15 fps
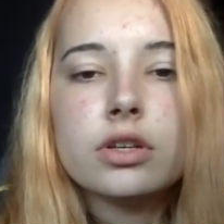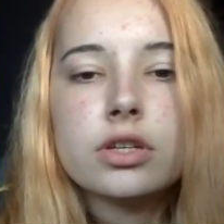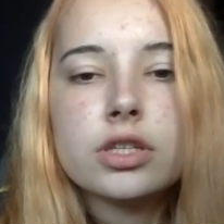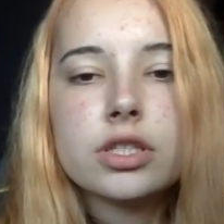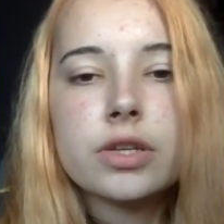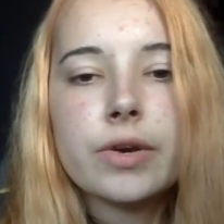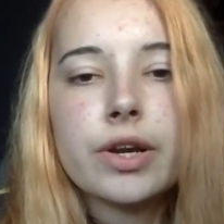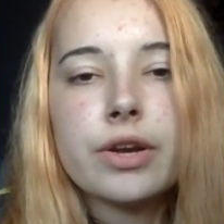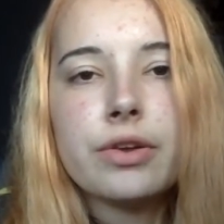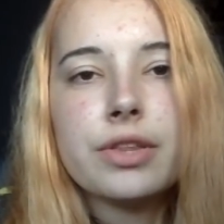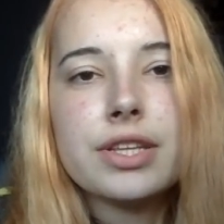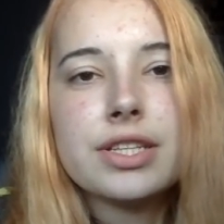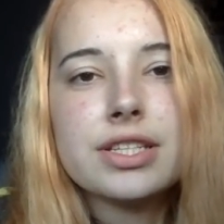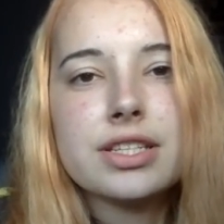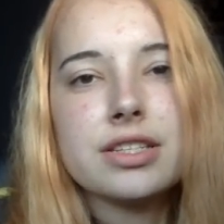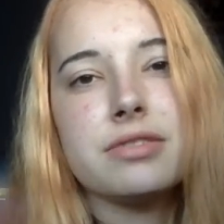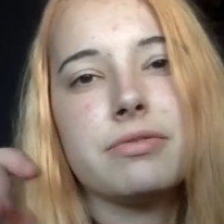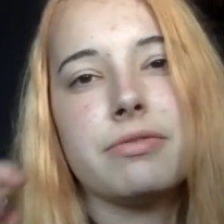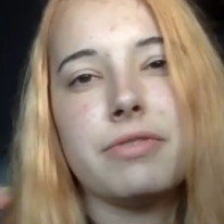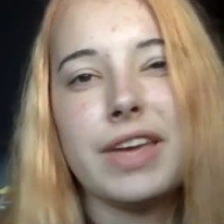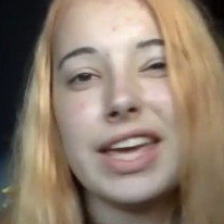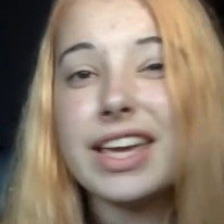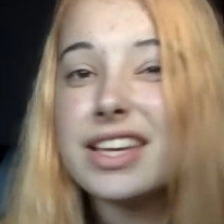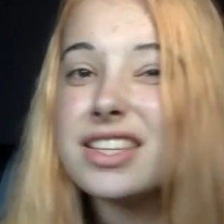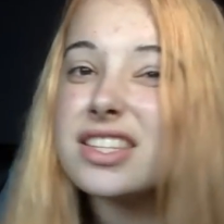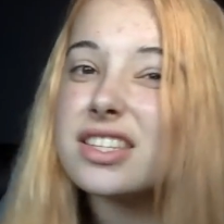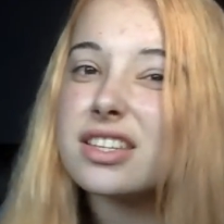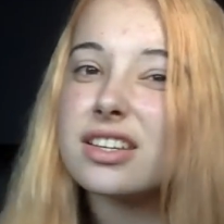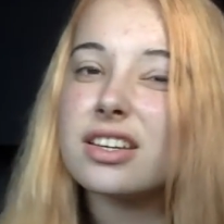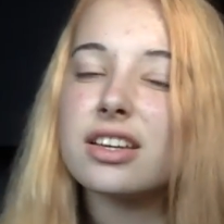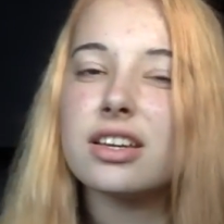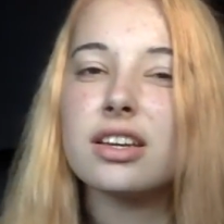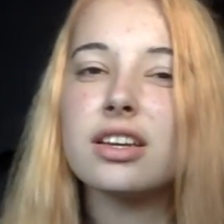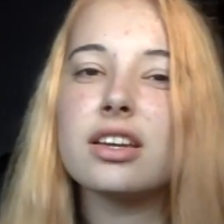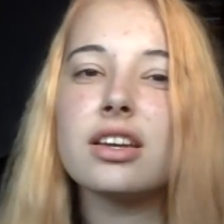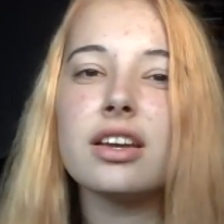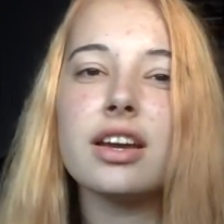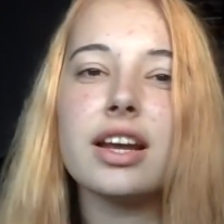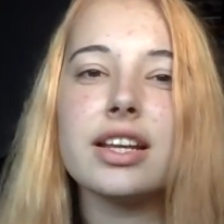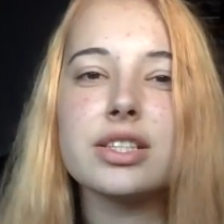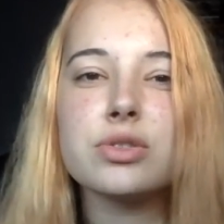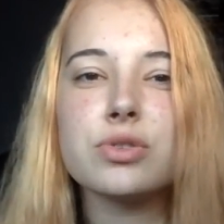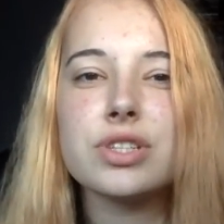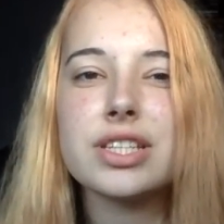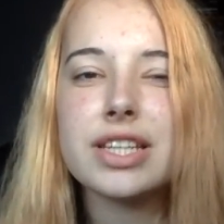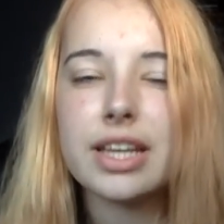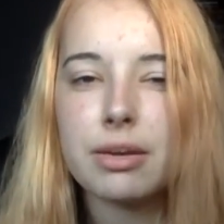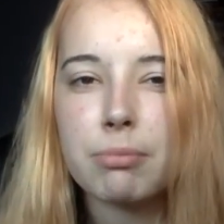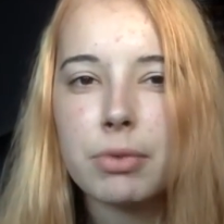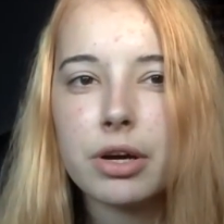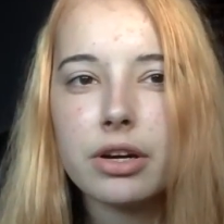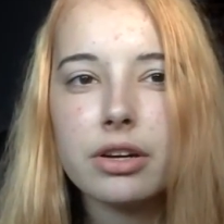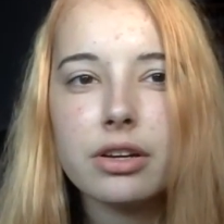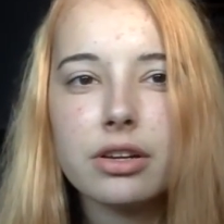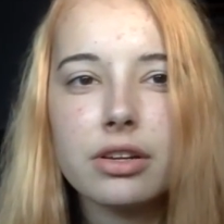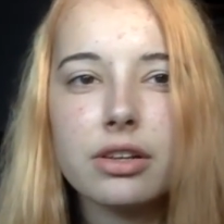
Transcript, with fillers: So I know this is V's, and it's called Stigma.